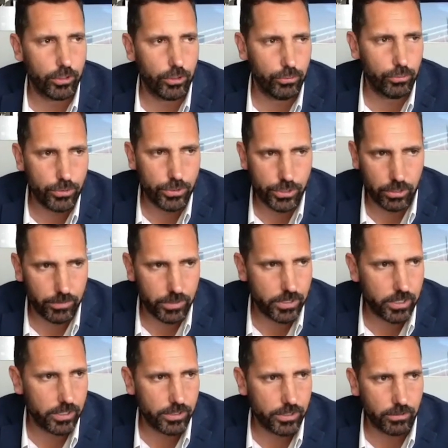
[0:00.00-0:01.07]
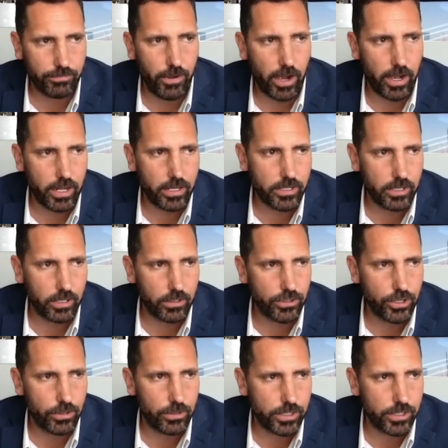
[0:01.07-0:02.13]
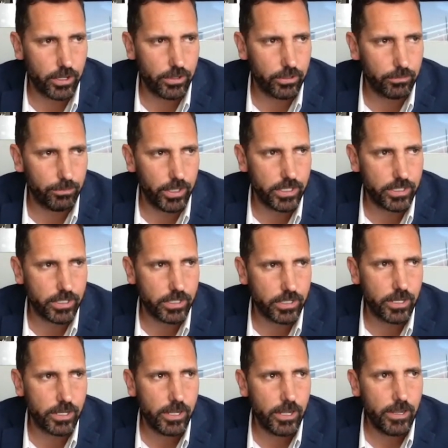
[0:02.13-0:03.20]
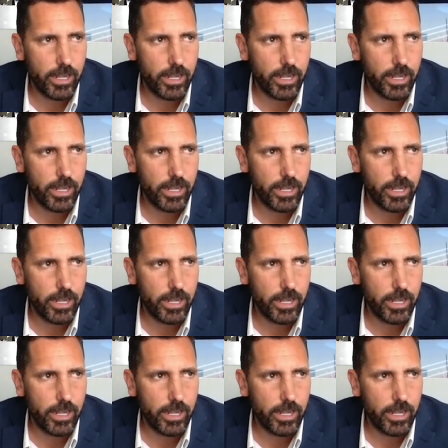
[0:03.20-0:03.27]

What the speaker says: cruise services or financing, insurance to other places,